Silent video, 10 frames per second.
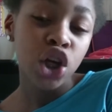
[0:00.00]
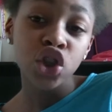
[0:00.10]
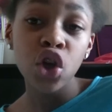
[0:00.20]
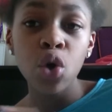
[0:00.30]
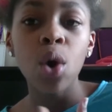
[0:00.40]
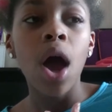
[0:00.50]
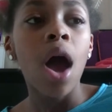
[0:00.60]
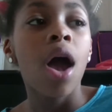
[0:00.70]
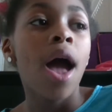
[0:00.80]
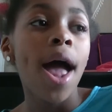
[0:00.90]
So
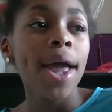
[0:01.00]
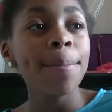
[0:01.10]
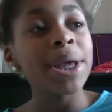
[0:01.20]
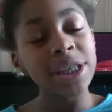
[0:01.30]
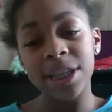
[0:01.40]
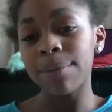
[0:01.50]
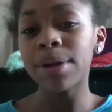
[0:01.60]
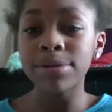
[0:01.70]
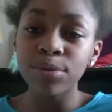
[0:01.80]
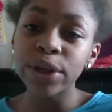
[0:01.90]
I'm
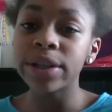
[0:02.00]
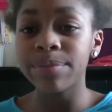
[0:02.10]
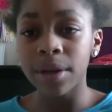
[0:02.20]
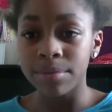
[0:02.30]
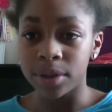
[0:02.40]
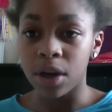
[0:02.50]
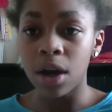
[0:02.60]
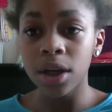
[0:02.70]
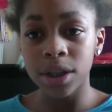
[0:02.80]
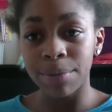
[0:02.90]
sometimes bored, sometimes
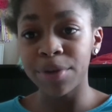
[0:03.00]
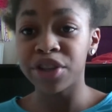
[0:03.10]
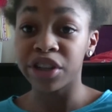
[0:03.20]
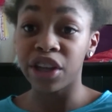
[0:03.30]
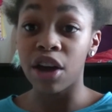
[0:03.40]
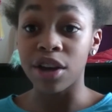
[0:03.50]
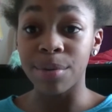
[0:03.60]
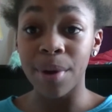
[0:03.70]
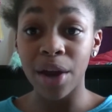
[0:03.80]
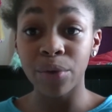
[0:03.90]
not, because I'm usually
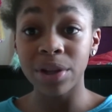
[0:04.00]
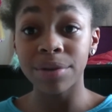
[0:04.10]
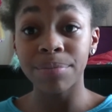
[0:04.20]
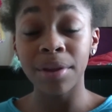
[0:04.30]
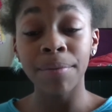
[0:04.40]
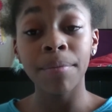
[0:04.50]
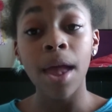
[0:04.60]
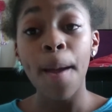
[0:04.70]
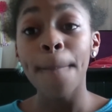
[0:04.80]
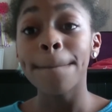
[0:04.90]
occupied with something.
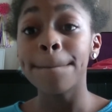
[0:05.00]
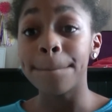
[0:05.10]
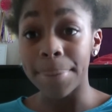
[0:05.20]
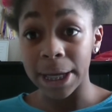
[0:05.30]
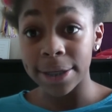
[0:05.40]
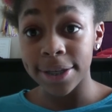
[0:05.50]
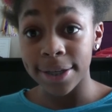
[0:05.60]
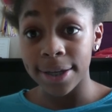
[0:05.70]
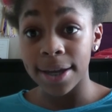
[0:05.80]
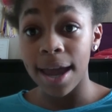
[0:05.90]
But
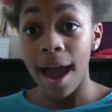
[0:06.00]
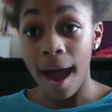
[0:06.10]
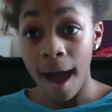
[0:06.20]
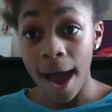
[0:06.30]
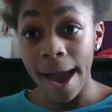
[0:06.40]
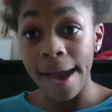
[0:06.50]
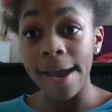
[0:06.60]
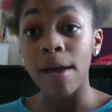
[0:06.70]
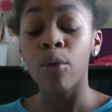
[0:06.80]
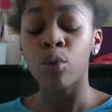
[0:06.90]

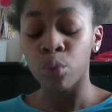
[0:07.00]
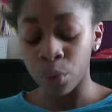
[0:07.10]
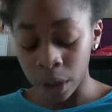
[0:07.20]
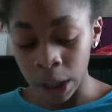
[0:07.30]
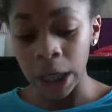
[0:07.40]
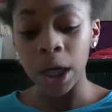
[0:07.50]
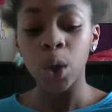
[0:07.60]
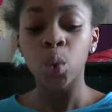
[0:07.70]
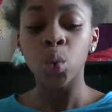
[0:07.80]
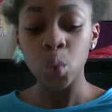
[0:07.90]
I really,
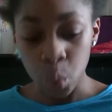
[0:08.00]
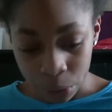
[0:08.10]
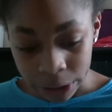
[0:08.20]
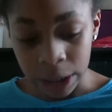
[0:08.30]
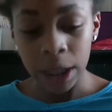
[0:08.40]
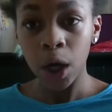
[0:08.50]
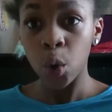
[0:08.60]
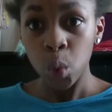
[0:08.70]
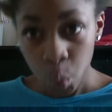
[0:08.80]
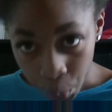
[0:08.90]
really,
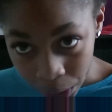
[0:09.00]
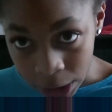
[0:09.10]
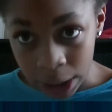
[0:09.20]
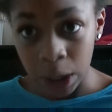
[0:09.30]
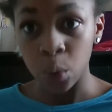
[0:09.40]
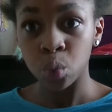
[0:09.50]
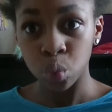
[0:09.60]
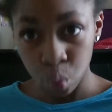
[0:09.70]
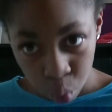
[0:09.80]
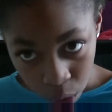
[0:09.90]
really,
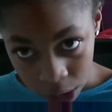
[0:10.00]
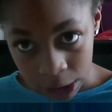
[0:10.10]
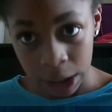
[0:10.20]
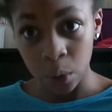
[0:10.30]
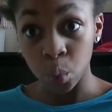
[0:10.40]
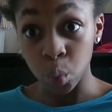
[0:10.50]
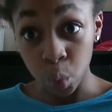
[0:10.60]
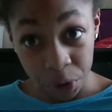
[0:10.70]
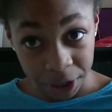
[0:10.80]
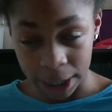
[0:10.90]
really,
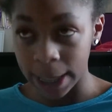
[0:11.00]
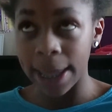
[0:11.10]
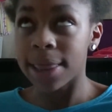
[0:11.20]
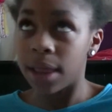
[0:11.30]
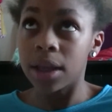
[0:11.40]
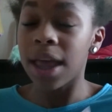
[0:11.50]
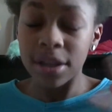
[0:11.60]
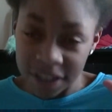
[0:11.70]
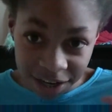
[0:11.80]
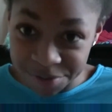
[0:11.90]
really, like
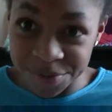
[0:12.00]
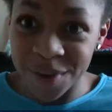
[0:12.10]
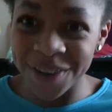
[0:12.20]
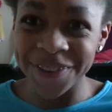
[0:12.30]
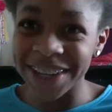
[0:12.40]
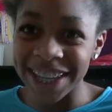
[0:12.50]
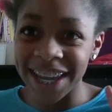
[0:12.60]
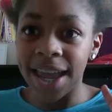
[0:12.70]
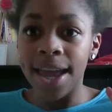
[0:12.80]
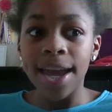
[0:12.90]
1,000 times more
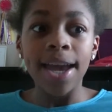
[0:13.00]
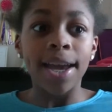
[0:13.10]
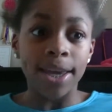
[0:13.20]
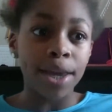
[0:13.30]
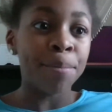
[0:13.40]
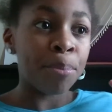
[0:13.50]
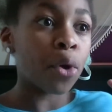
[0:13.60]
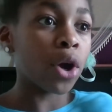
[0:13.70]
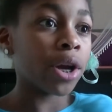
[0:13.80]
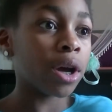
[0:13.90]
really, get
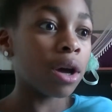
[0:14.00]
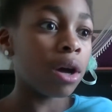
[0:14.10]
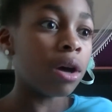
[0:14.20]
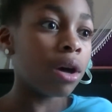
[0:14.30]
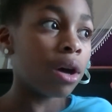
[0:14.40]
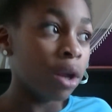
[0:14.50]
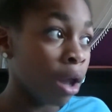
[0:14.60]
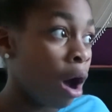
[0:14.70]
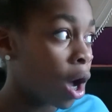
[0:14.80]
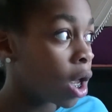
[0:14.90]
bored a
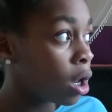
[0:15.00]
lot.